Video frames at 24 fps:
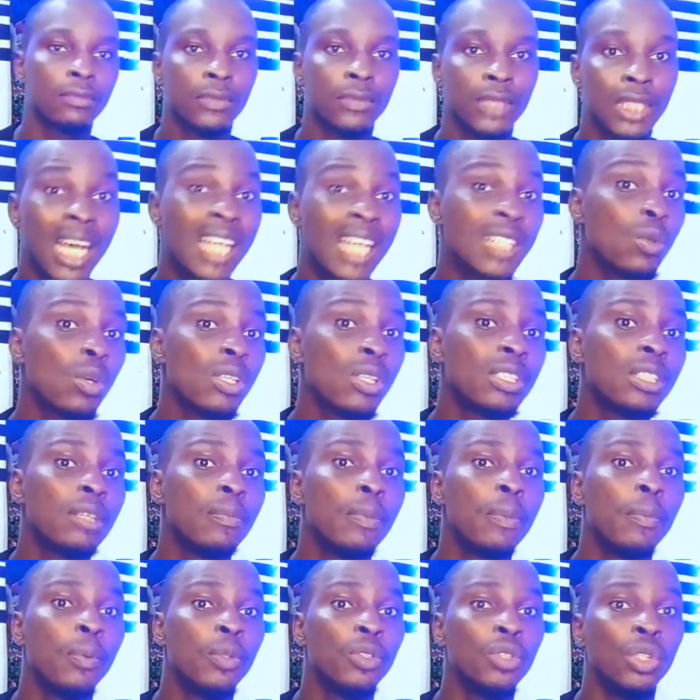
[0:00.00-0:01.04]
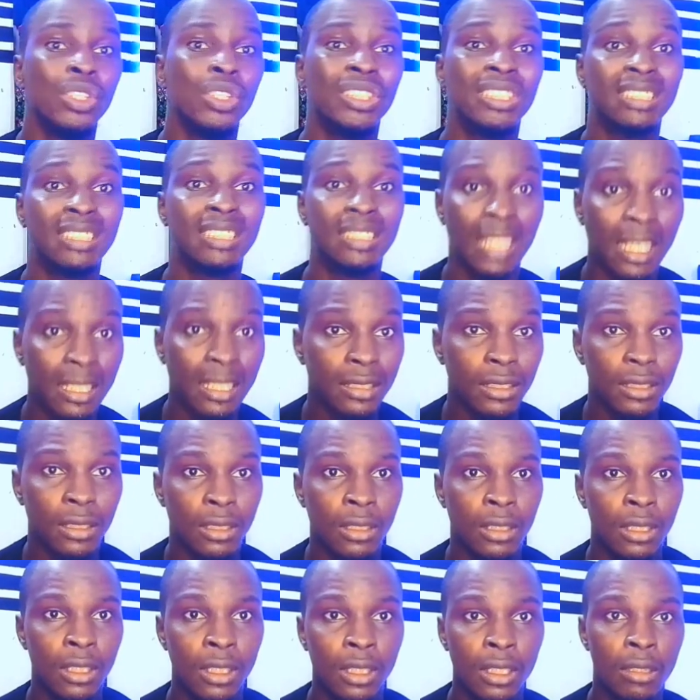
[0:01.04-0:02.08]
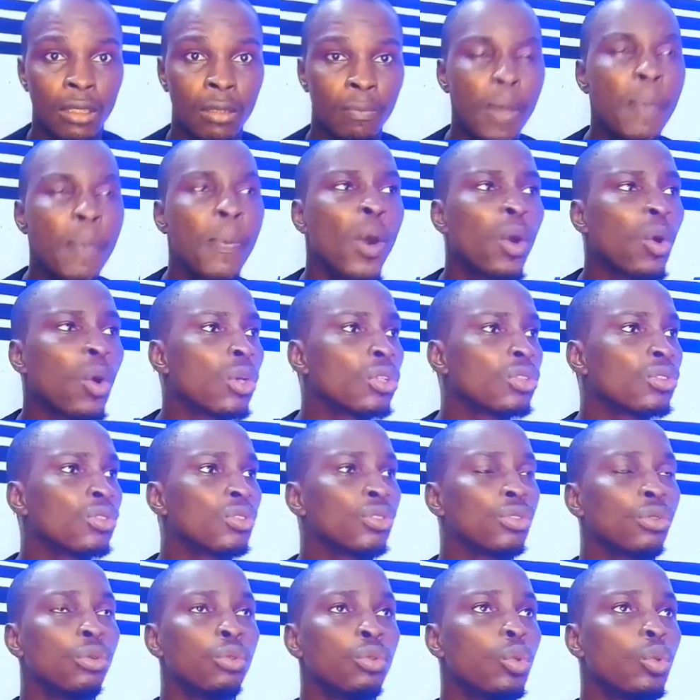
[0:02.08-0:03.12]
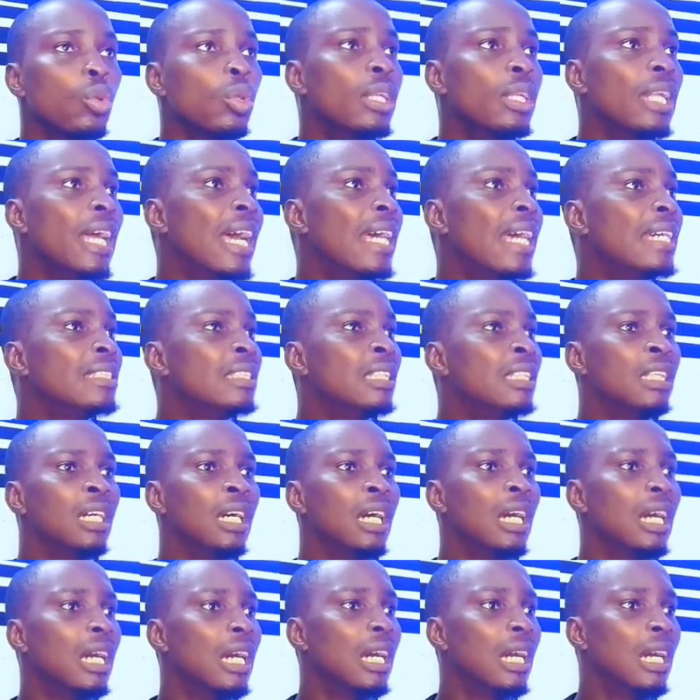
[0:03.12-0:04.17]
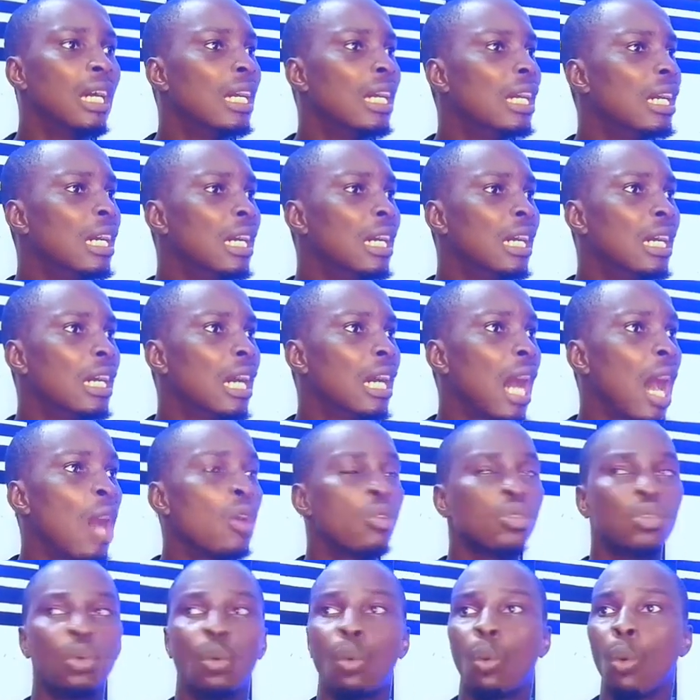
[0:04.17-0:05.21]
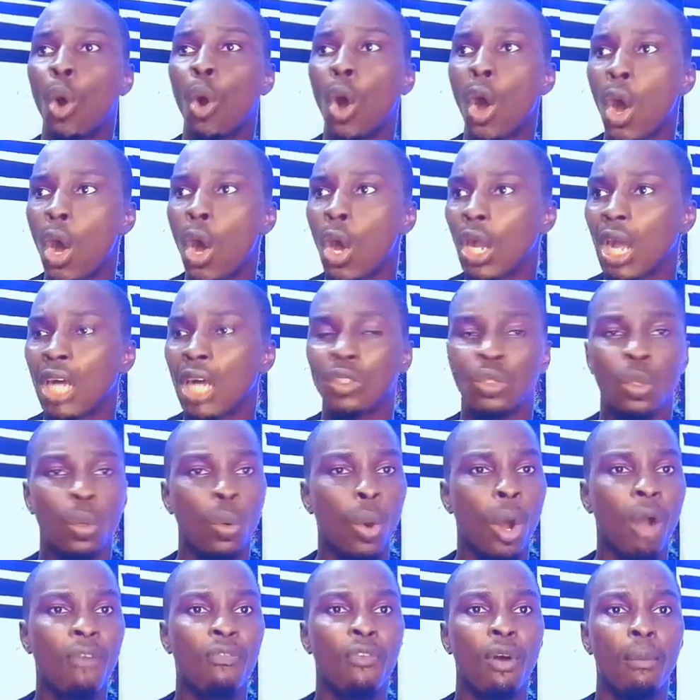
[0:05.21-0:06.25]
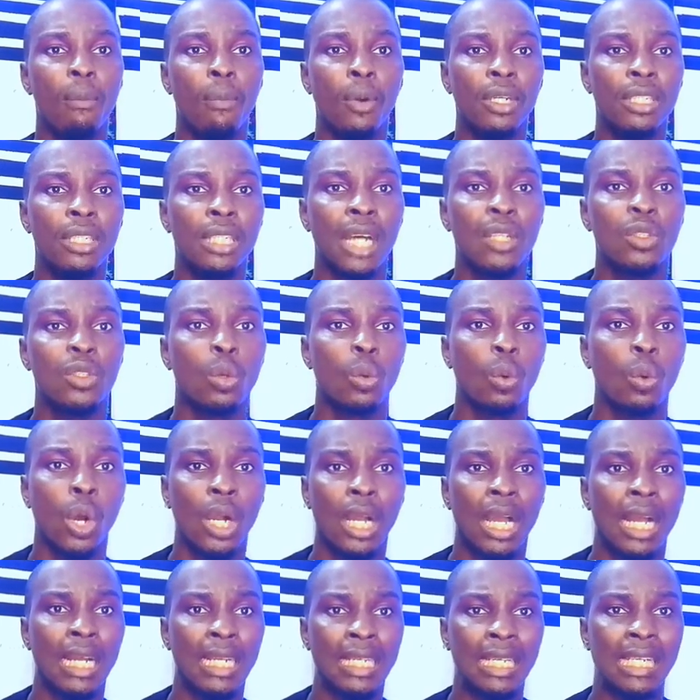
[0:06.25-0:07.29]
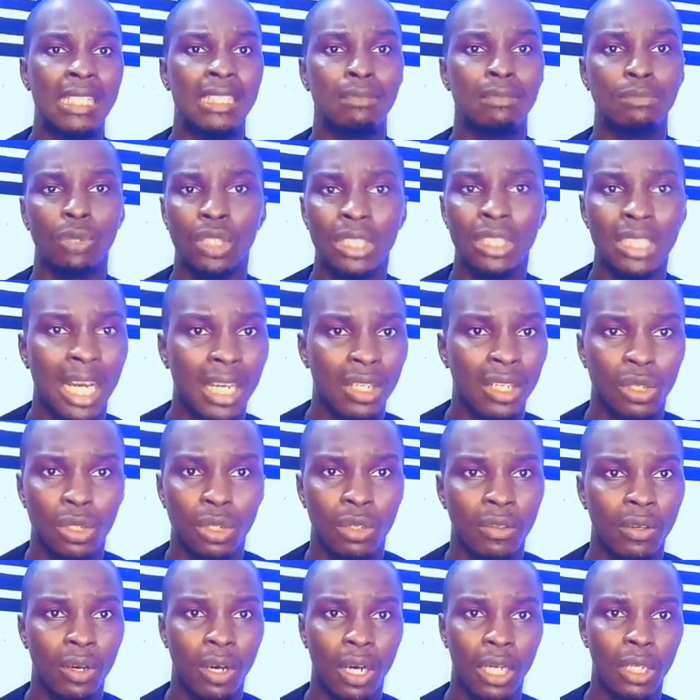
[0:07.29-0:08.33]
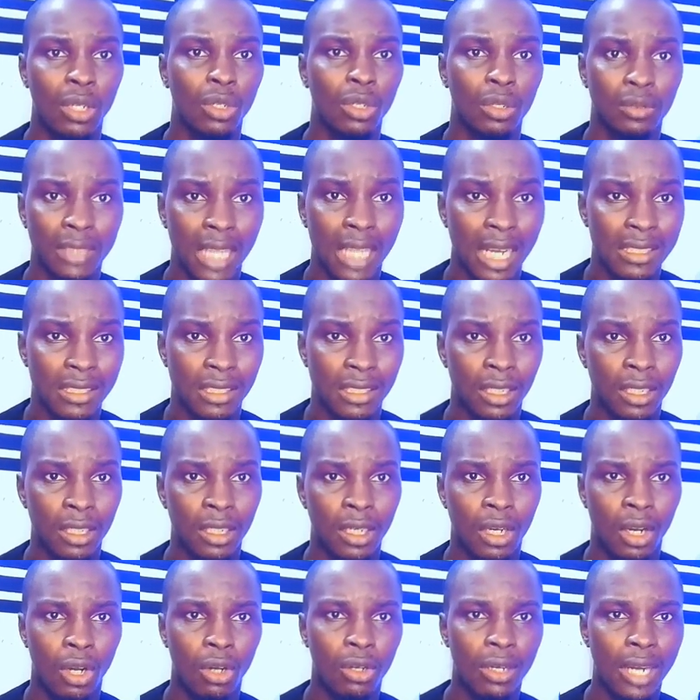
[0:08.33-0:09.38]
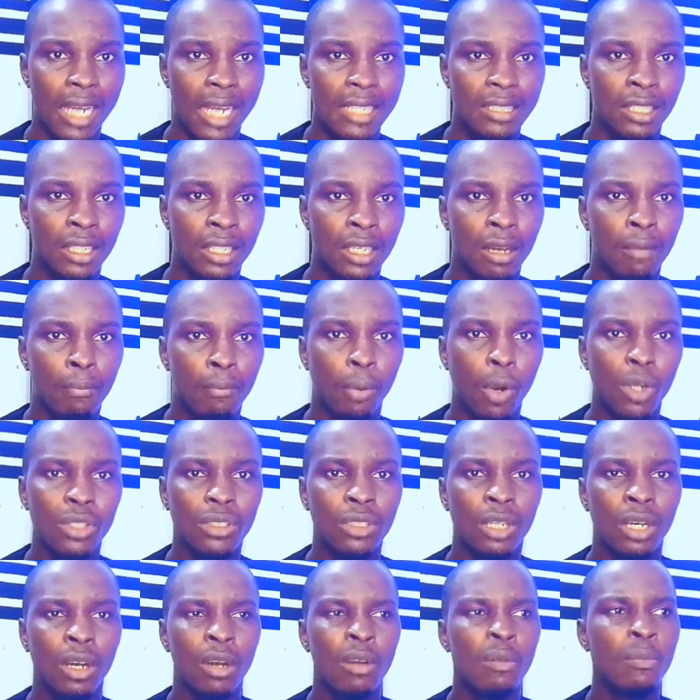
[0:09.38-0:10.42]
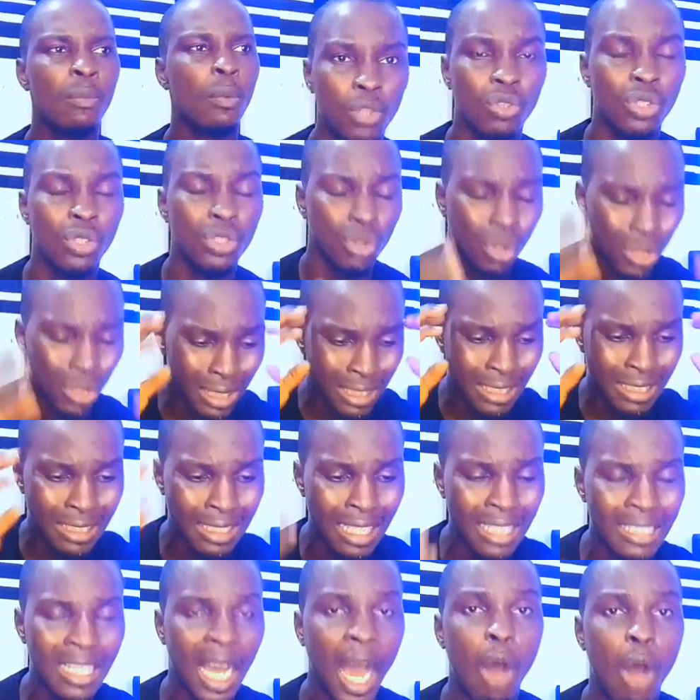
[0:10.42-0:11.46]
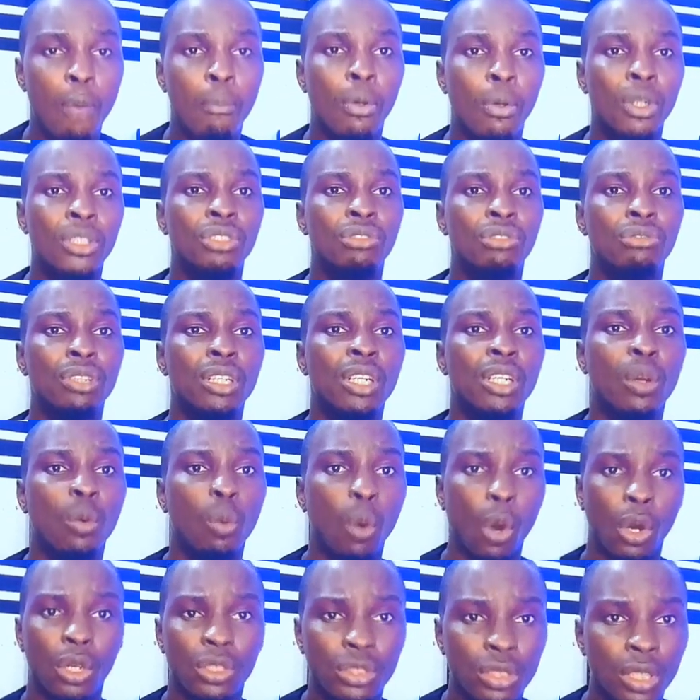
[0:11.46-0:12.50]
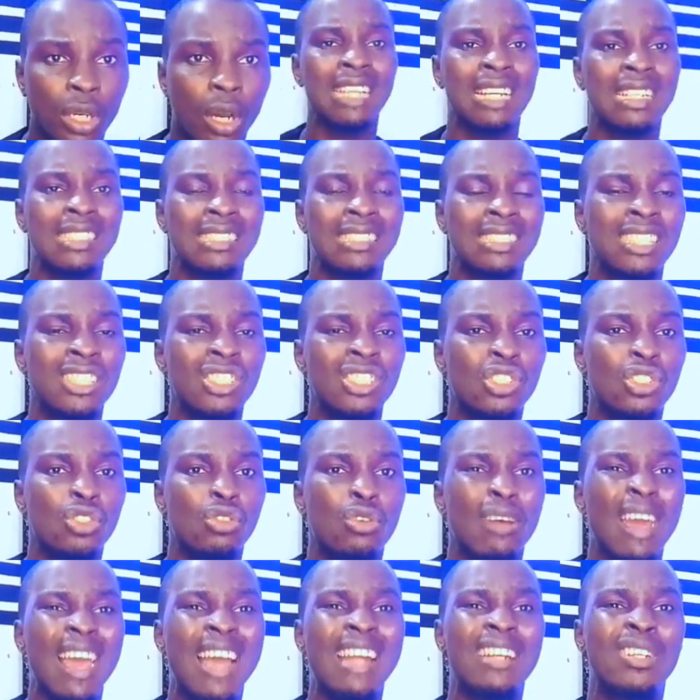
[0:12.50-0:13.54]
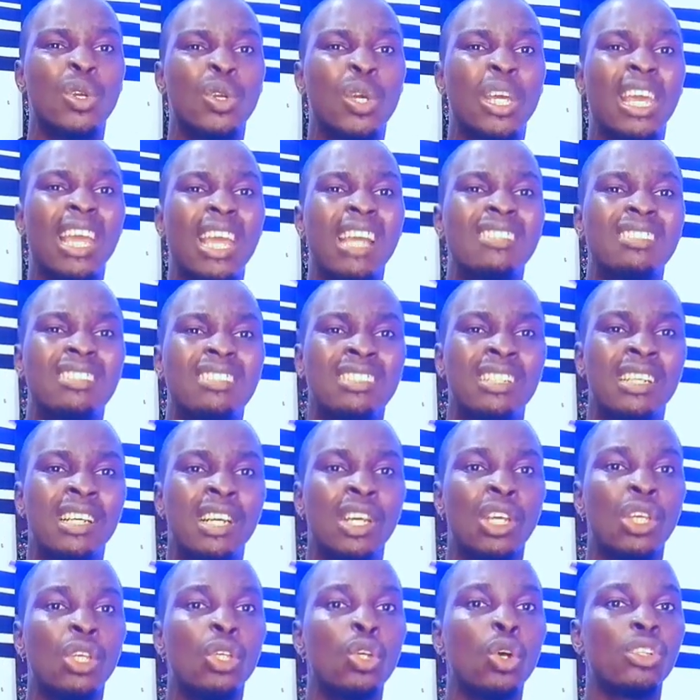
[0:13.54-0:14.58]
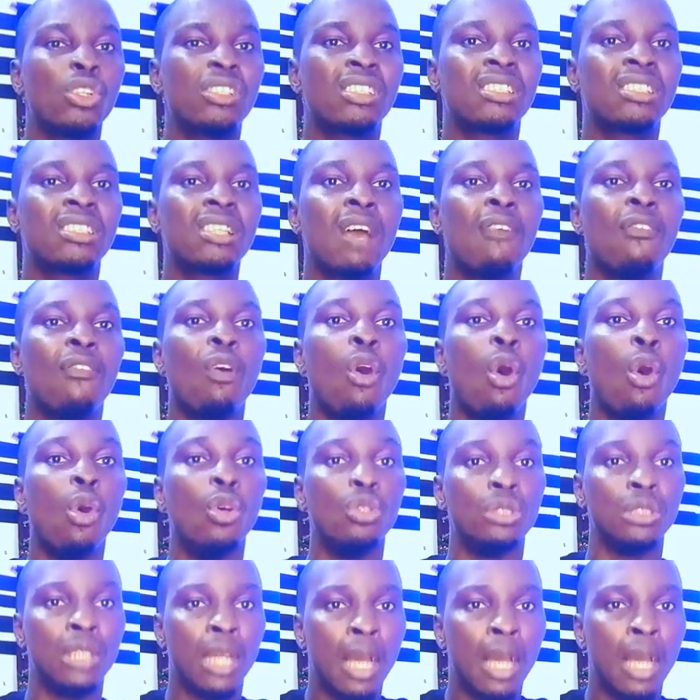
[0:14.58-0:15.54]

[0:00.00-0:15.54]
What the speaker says: That's one thing people don't understand. People go to school to learn how to work for money, how to work and get money, and all of that. All right, but for you to understand how money really works, and the things you educate yourself on